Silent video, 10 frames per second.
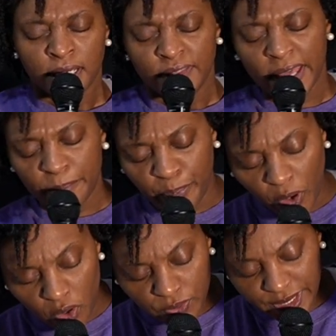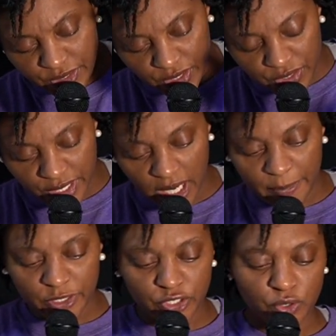that boldness is
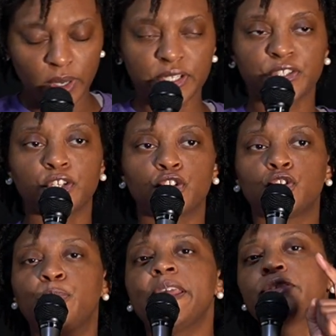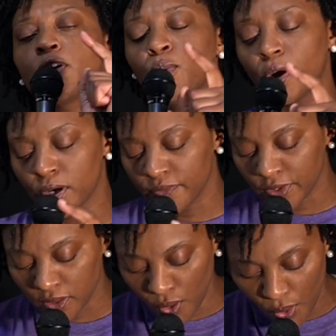coming to us to speak the word of
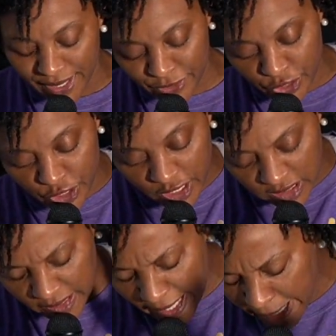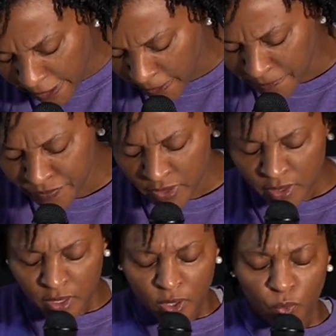the Lord and to declare
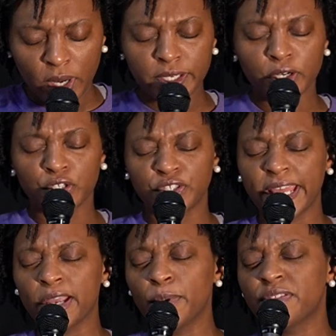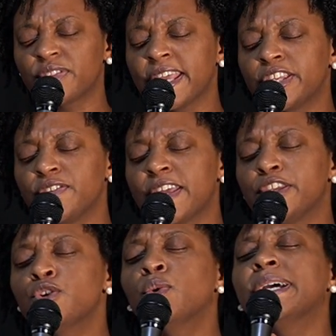what you're saying. We thank you that
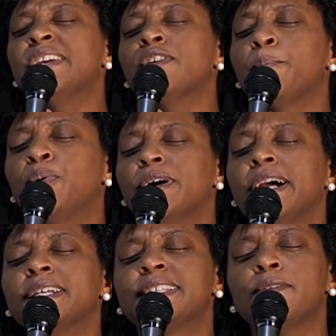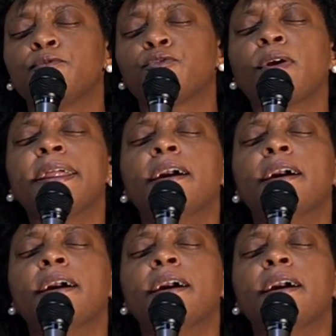you will even put us in front